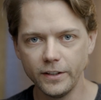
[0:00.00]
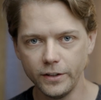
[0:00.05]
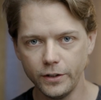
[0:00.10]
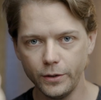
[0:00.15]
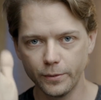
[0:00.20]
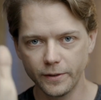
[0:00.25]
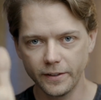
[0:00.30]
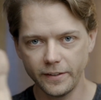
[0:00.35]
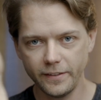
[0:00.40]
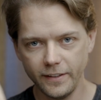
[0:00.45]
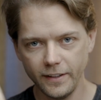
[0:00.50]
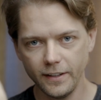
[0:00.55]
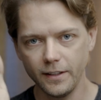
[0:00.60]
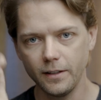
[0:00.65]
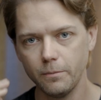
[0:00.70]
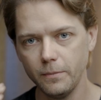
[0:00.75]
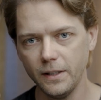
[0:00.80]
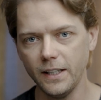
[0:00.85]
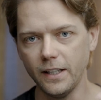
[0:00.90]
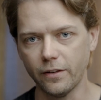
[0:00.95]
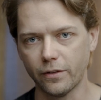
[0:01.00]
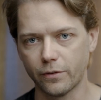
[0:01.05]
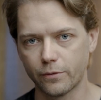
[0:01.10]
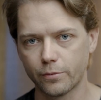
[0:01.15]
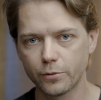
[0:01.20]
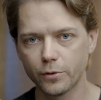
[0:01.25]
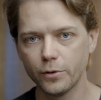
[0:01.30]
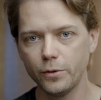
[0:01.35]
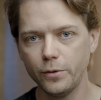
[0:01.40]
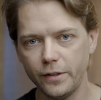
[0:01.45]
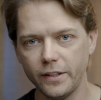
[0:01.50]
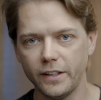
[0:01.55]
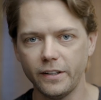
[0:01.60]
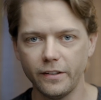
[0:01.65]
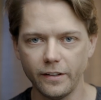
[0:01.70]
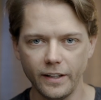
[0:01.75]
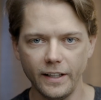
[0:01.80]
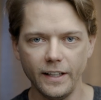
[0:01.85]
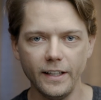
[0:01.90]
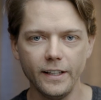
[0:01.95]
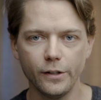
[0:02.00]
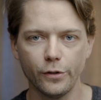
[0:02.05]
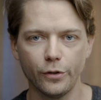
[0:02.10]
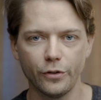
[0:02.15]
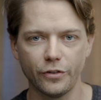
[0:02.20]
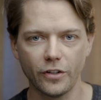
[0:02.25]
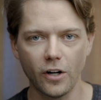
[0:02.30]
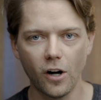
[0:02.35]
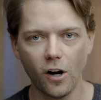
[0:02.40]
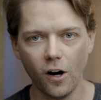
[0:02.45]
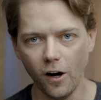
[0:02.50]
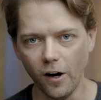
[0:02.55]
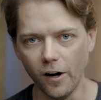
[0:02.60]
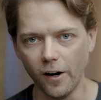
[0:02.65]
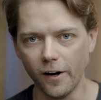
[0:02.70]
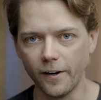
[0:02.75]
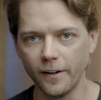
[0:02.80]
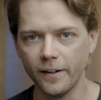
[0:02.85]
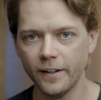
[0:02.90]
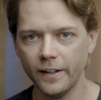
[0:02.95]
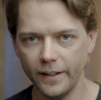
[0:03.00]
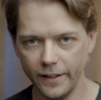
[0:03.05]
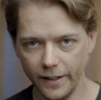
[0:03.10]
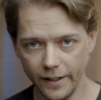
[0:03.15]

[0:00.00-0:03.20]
You are seeing me through the EOS R,